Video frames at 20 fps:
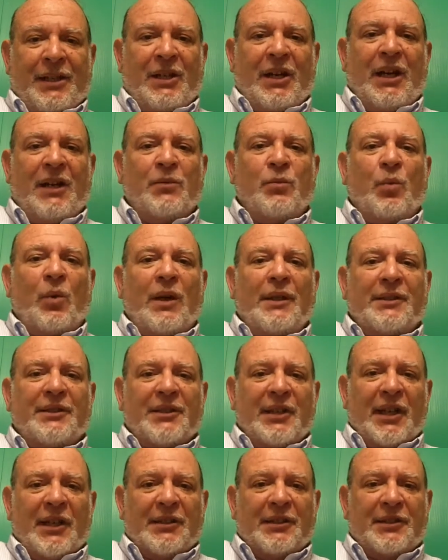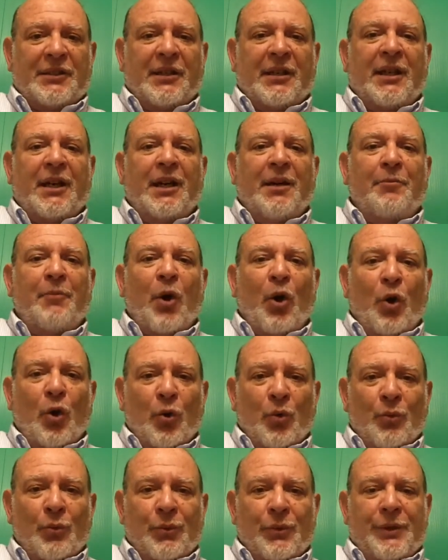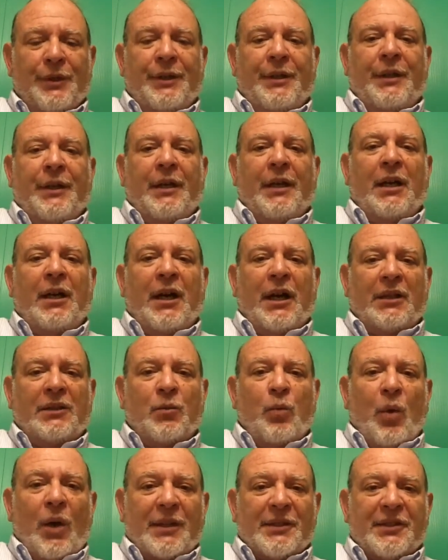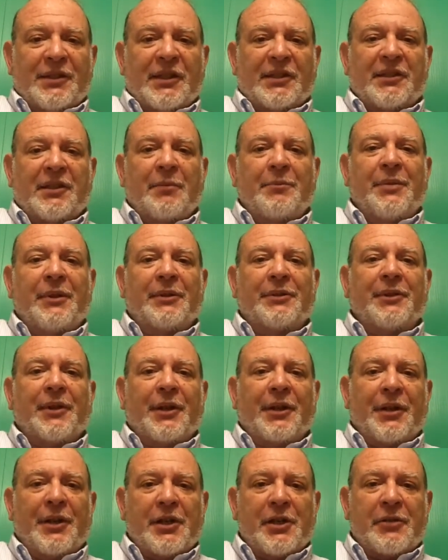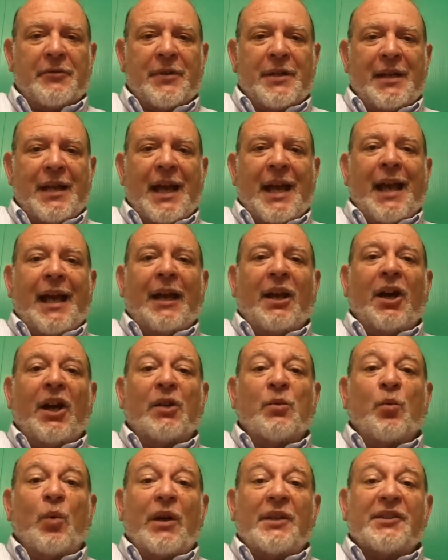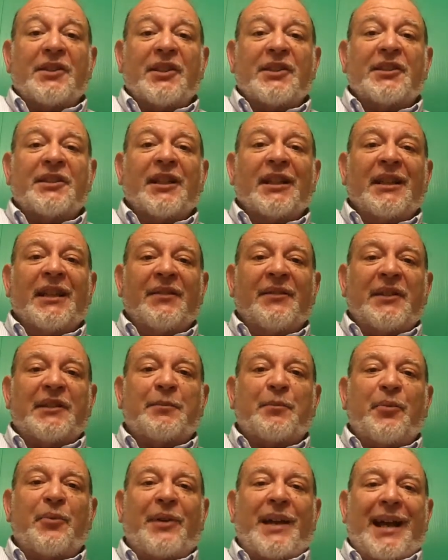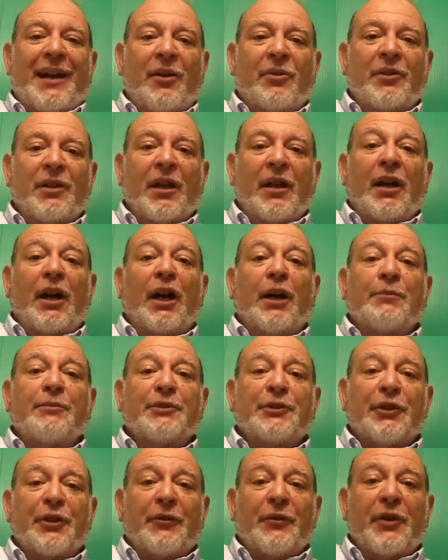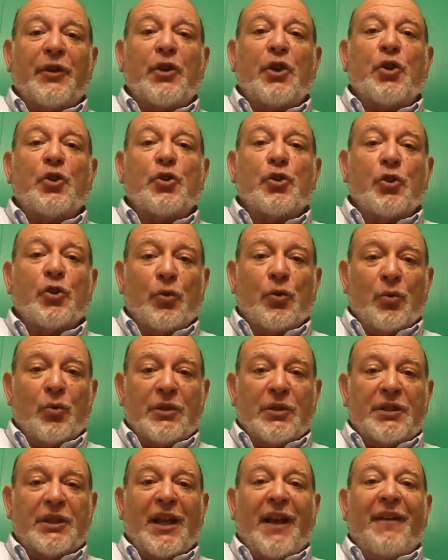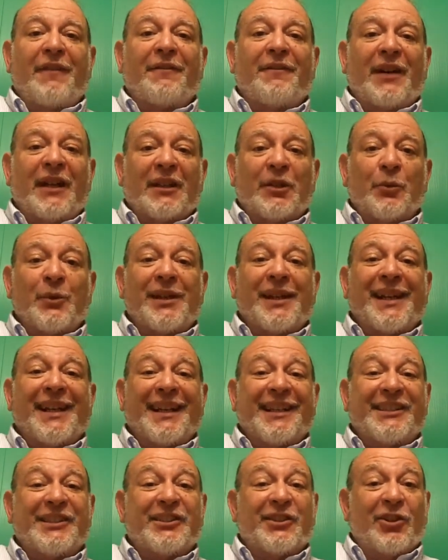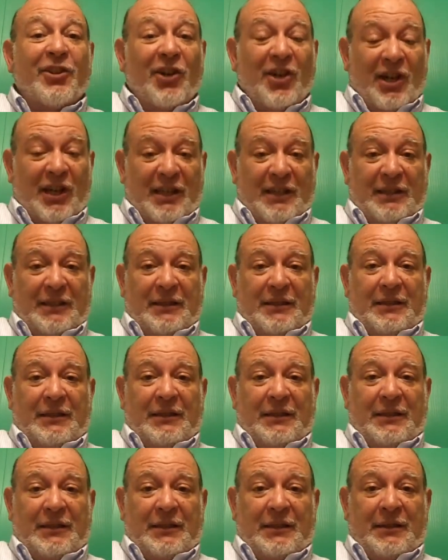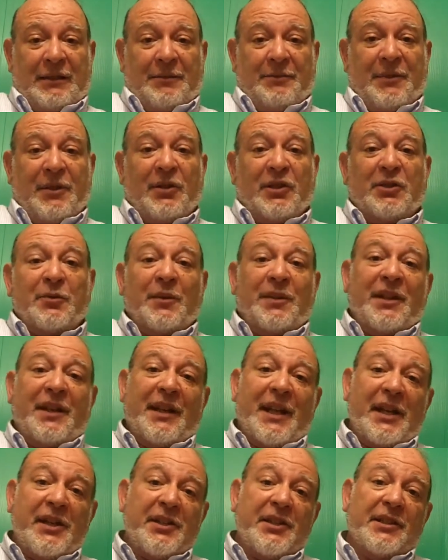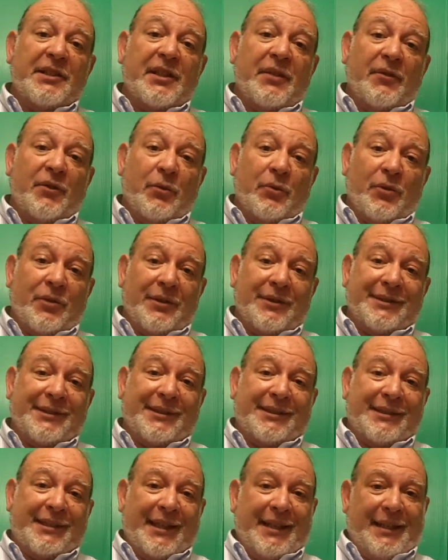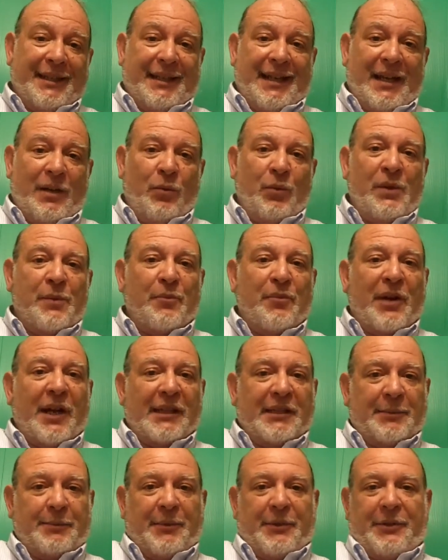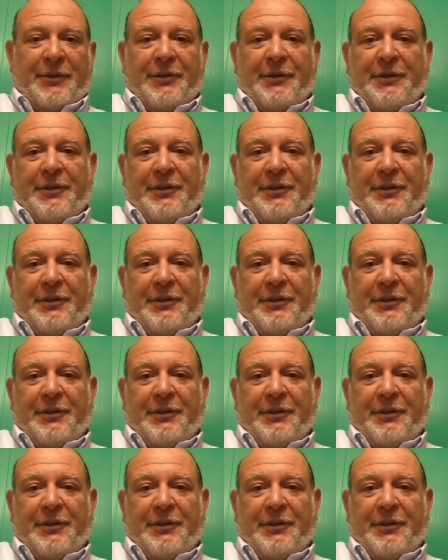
God wants us to come home. God wants us to build our country. God wants us to live as proud, observant Jews following His law. Because when the nations of the world see how we prosper,